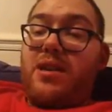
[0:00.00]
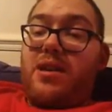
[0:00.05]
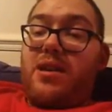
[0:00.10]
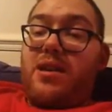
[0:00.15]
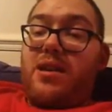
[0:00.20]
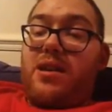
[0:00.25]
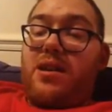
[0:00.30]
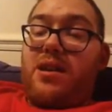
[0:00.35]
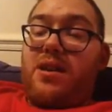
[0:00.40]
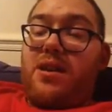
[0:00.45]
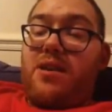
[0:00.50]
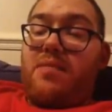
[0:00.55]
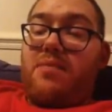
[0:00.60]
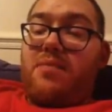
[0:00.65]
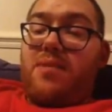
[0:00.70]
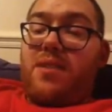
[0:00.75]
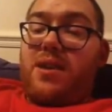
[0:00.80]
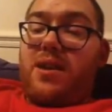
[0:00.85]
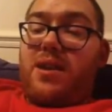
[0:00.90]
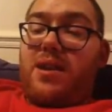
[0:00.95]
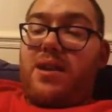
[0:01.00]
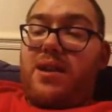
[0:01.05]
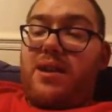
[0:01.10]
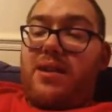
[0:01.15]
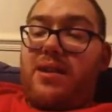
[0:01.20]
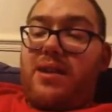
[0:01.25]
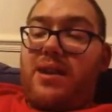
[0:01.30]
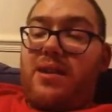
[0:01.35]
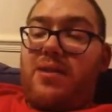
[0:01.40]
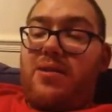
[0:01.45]
And
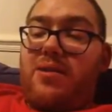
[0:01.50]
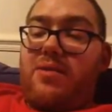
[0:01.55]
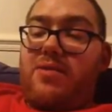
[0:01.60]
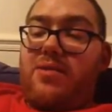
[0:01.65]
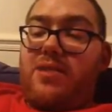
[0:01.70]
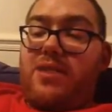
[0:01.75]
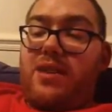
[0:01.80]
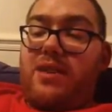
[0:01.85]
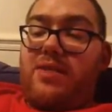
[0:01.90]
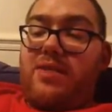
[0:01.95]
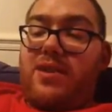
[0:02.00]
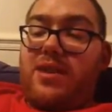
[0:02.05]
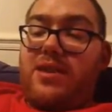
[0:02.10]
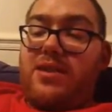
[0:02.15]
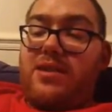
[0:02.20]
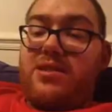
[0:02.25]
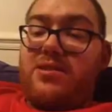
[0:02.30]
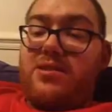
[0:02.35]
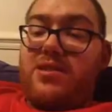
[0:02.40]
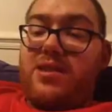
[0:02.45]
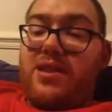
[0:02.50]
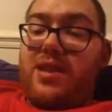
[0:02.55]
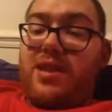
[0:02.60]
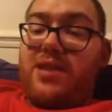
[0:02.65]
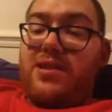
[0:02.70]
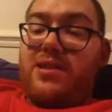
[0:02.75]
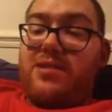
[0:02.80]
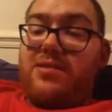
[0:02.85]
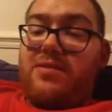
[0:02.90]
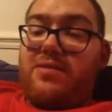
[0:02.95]
now, obviously, I think it's just a
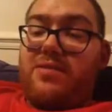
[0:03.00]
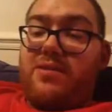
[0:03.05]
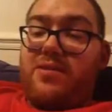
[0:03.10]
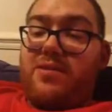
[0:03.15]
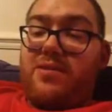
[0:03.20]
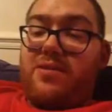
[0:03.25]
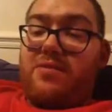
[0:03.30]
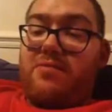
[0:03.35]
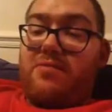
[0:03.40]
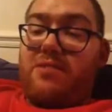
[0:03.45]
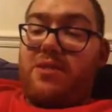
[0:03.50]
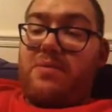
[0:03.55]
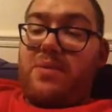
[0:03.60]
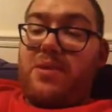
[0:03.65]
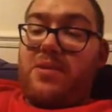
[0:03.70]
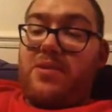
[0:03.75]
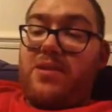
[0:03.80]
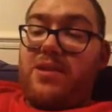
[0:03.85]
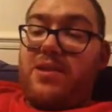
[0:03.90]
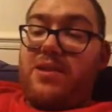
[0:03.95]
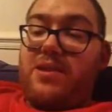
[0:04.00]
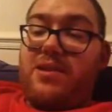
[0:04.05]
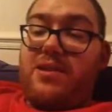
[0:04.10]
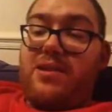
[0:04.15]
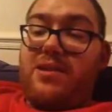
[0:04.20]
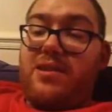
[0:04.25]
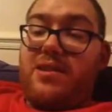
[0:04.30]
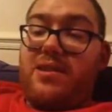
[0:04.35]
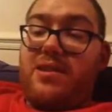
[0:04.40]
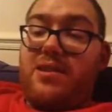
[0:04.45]
case of
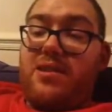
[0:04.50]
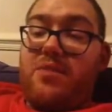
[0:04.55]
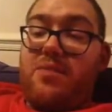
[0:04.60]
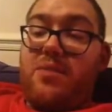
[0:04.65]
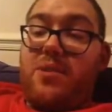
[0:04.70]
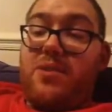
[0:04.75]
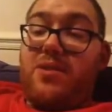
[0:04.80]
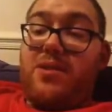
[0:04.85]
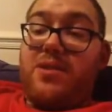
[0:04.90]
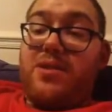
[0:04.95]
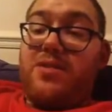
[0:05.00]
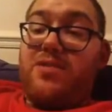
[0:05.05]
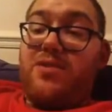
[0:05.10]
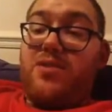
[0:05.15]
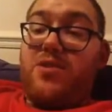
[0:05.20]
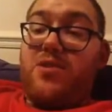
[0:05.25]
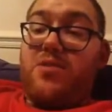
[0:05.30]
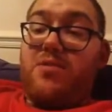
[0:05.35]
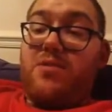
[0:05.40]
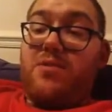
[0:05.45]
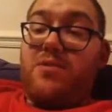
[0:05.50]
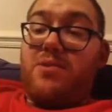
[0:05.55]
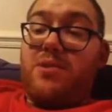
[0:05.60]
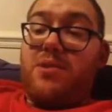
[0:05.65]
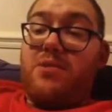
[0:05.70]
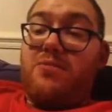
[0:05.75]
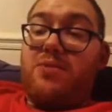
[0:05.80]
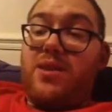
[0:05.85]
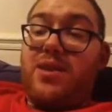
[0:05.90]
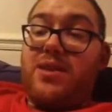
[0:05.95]
rebuilding, building this feud up
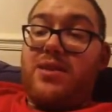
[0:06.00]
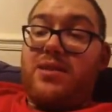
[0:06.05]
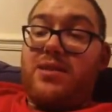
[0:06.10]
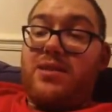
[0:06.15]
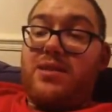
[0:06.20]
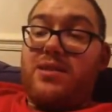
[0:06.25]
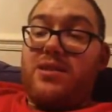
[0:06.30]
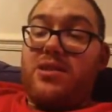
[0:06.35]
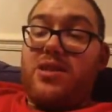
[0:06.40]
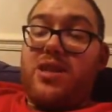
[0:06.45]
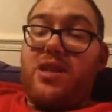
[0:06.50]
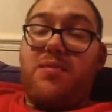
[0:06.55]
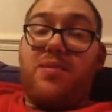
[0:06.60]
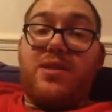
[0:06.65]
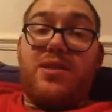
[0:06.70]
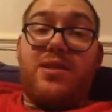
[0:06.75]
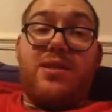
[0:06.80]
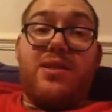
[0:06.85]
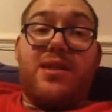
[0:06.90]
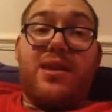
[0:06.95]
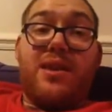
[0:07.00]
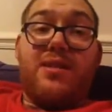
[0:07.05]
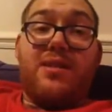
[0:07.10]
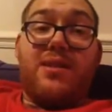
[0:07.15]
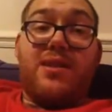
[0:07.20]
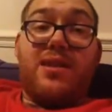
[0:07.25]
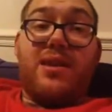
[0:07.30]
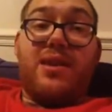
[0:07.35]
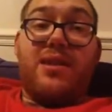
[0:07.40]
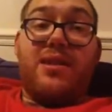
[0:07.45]
between Reigns and Sheamus at
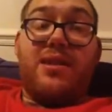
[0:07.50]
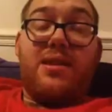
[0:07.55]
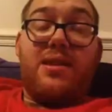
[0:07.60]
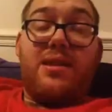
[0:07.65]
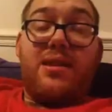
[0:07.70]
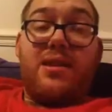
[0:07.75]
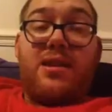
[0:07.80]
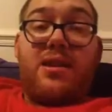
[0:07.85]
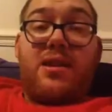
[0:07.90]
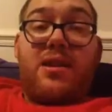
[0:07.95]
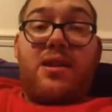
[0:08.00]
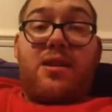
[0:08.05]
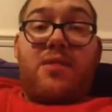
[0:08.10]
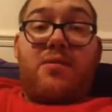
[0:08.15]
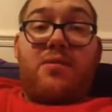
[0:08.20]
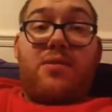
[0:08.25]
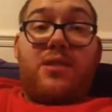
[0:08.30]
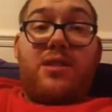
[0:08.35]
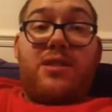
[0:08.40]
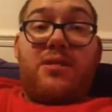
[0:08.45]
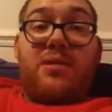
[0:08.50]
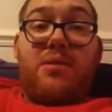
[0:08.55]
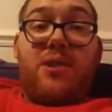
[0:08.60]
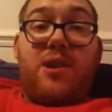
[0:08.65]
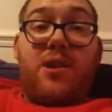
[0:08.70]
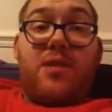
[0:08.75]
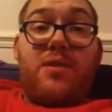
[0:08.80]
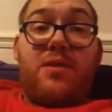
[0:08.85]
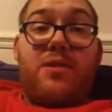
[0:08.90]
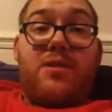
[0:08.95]
TLC, and we'll see where we
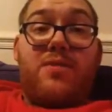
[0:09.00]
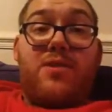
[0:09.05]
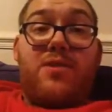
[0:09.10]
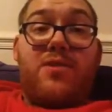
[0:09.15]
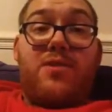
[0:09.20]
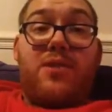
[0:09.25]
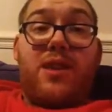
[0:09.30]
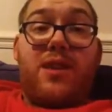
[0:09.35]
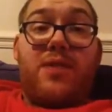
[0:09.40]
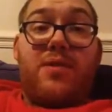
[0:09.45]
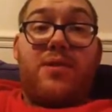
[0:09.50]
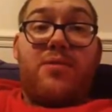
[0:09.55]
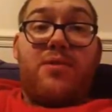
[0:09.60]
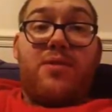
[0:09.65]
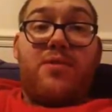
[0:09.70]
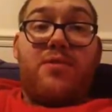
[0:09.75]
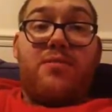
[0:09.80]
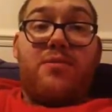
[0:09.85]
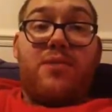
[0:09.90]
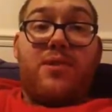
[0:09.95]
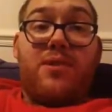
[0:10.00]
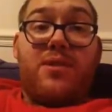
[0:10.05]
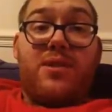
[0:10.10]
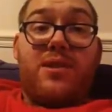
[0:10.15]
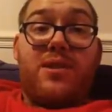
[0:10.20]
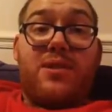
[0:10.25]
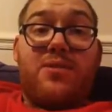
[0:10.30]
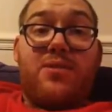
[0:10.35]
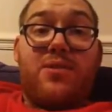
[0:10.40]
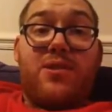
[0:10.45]
go into the new year with the Royal Rumble and
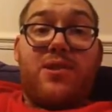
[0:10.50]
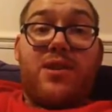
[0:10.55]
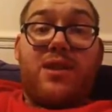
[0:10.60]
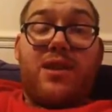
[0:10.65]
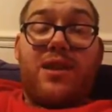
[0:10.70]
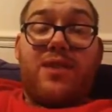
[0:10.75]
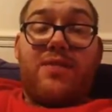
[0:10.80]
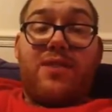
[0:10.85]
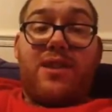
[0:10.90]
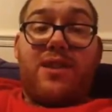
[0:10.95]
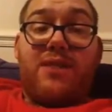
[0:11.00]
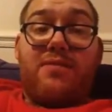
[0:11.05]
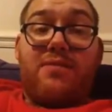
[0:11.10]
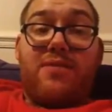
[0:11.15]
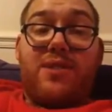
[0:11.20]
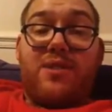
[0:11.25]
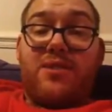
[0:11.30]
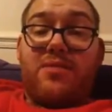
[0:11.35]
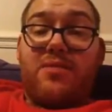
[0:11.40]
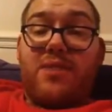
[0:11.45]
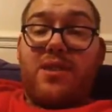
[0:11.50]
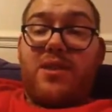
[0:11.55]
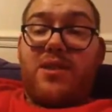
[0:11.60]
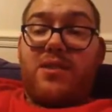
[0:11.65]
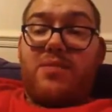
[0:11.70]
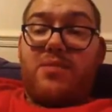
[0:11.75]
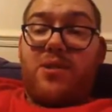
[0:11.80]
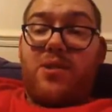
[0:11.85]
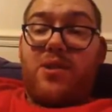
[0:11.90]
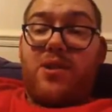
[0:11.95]
see who's going to have that WrestleMania
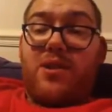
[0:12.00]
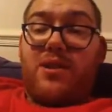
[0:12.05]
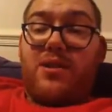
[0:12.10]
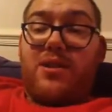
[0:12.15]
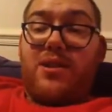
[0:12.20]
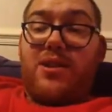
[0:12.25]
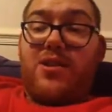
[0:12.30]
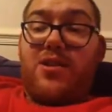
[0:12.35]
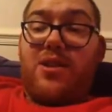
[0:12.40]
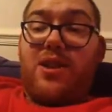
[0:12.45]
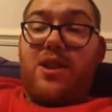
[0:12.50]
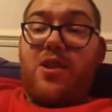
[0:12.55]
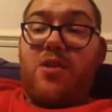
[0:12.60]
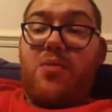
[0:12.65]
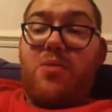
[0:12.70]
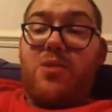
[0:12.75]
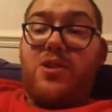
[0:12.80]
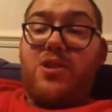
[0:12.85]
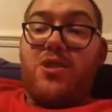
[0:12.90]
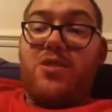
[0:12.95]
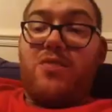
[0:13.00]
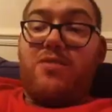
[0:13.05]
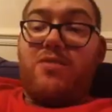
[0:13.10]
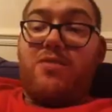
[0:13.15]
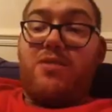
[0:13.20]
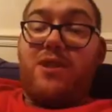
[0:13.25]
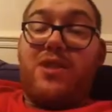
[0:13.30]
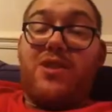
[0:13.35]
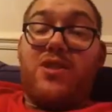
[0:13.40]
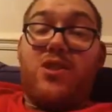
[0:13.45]
spot. And, it opens it up for
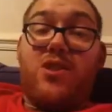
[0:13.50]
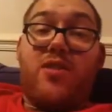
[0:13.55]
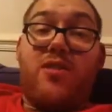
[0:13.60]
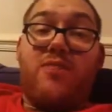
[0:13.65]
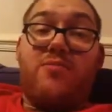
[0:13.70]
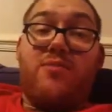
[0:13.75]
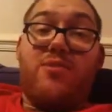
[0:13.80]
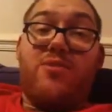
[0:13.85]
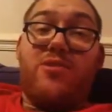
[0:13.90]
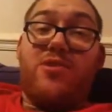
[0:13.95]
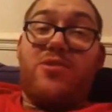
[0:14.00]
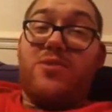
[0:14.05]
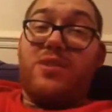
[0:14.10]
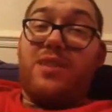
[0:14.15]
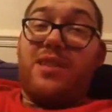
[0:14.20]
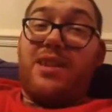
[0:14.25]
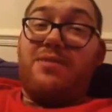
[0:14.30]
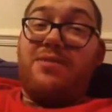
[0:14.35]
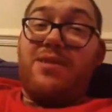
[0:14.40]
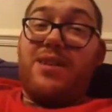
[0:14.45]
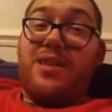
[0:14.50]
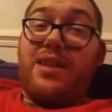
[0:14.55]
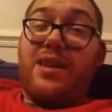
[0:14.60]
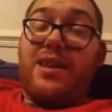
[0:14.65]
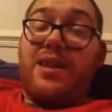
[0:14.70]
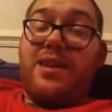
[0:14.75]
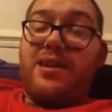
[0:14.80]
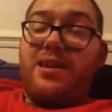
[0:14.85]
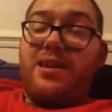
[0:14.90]
Reigns or Ambrose to win that, really.